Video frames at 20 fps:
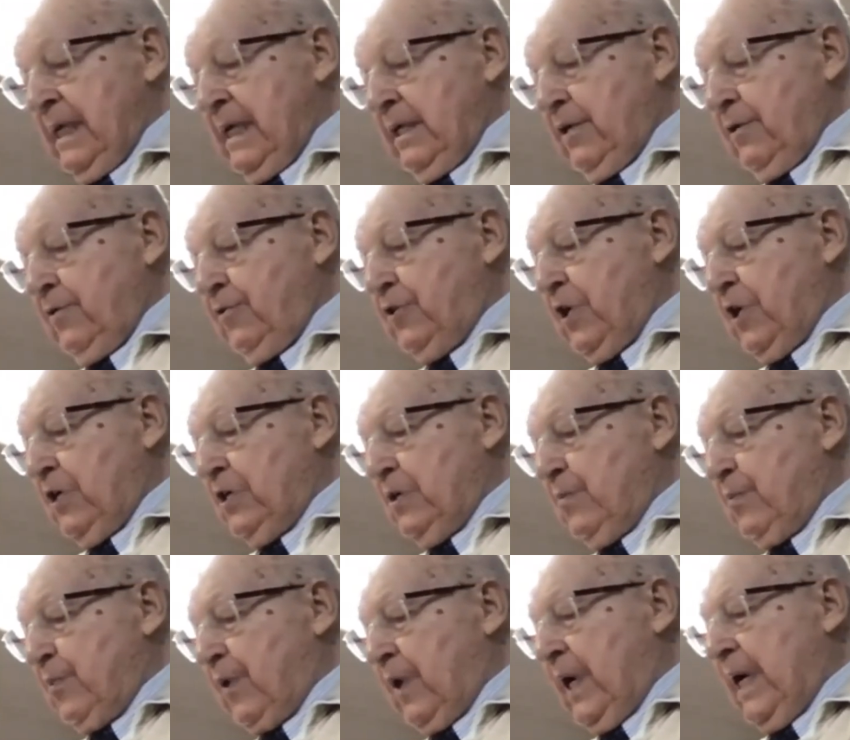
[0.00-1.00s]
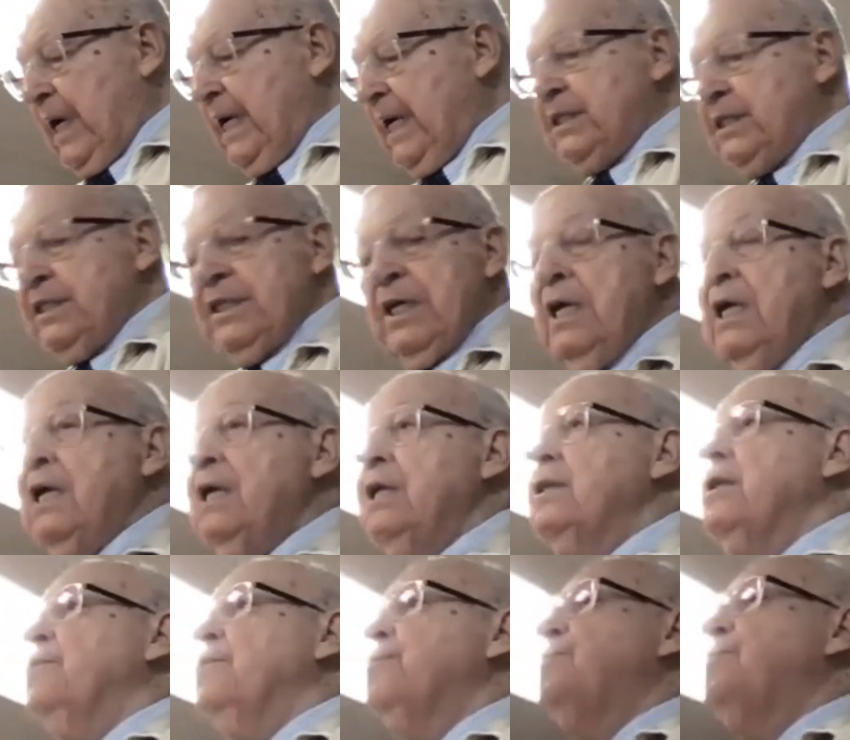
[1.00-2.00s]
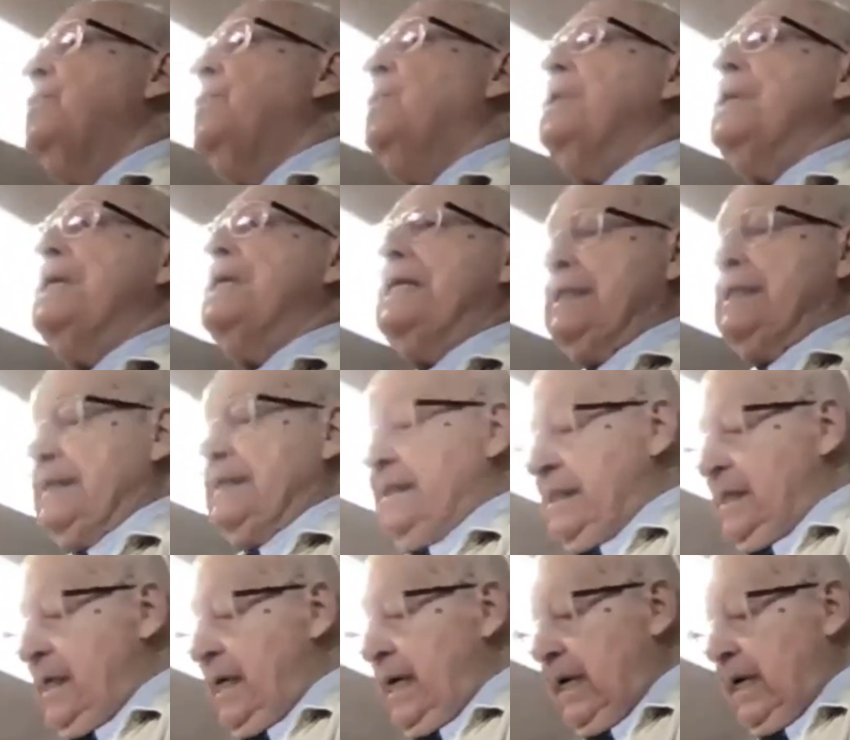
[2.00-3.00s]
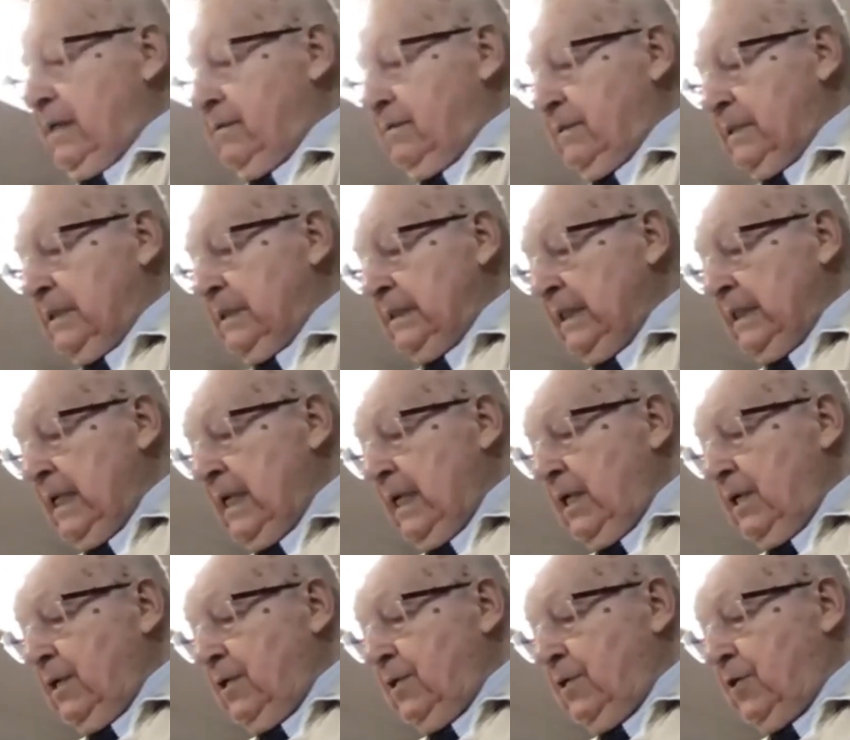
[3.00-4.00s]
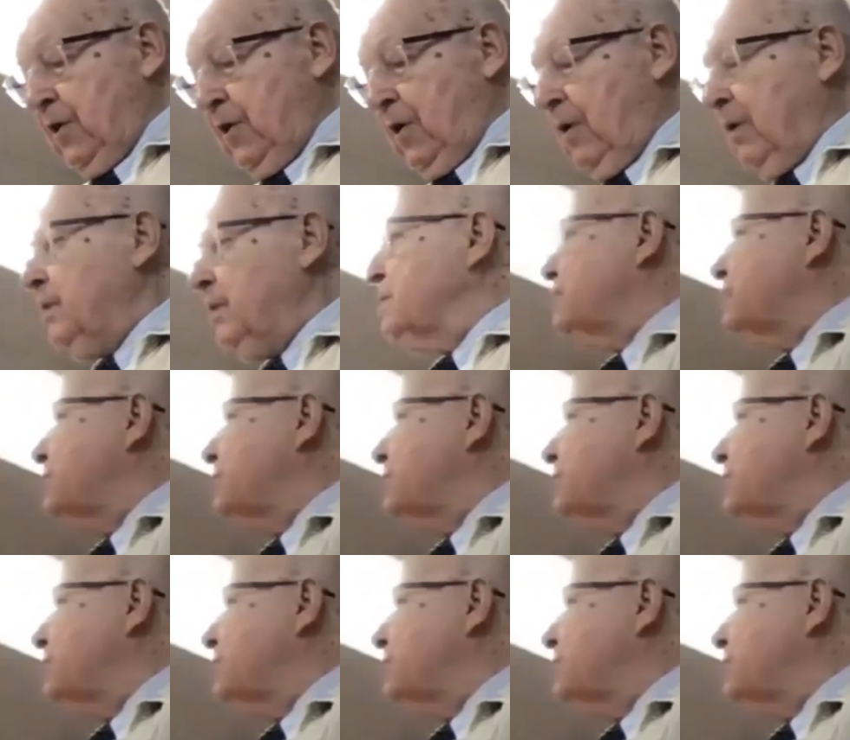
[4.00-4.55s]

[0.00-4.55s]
Eugenia Price, the buoyant life, Charles